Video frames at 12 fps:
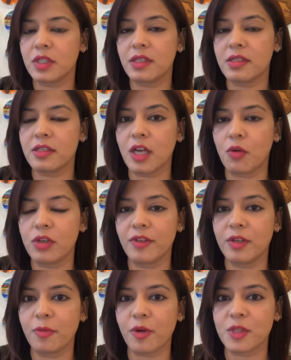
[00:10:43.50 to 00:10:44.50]
See, this is how
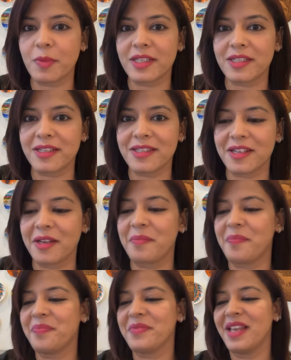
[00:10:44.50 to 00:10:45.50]
even the prospecting is done.
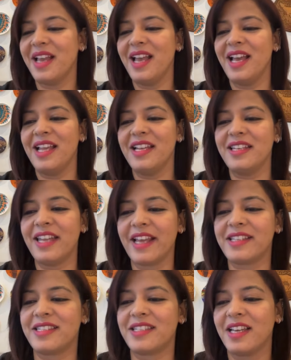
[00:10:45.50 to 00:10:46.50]

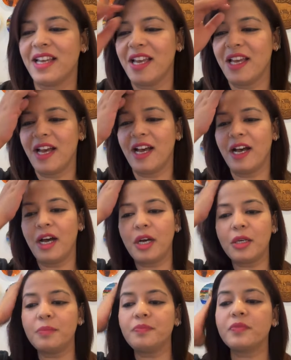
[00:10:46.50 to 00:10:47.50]
Next.
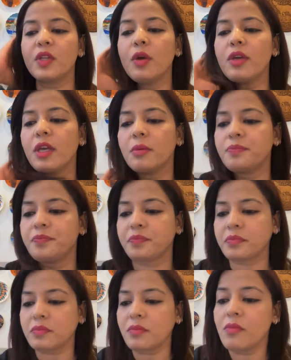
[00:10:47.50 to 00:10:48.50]
Okay.
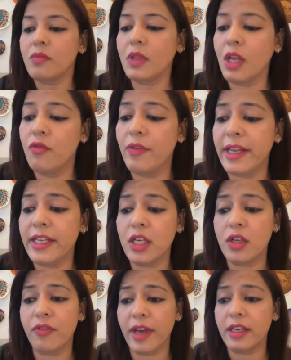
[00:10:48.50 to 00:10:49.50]
Very,
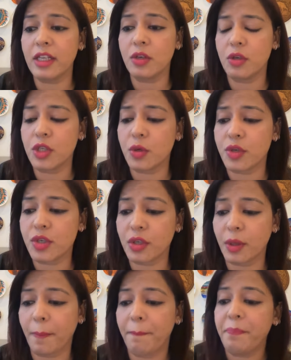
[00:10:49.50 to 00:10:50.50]
very good
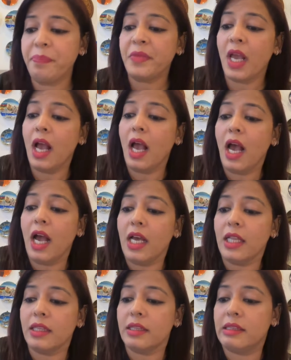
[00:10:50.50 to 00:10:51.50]
question.
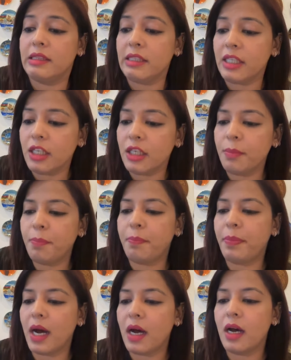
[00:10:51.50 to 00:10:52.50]

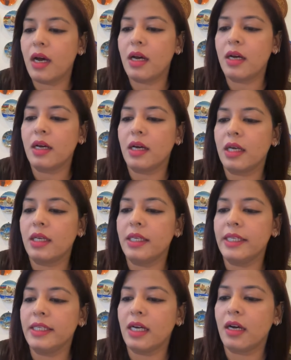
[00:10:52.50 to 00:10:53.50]

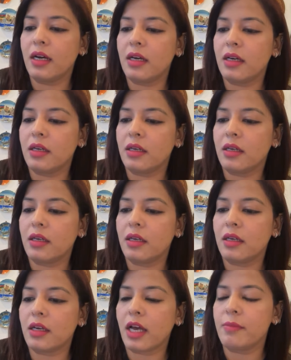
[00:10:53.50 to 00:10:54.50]
Deepalia,
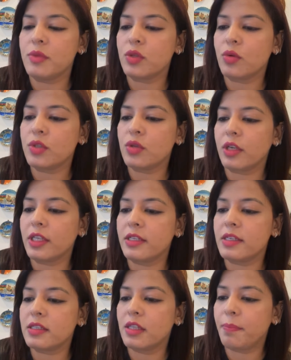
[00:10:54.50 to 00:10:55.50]
I'm so sorry.
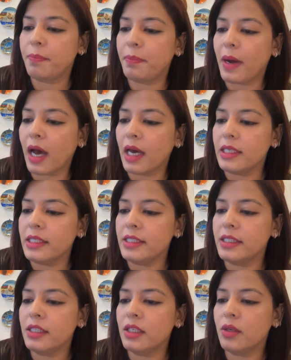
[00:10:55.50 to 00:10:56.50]
It is
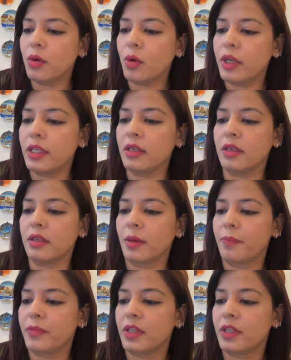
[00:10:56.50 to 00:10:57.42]
Deepali Unir.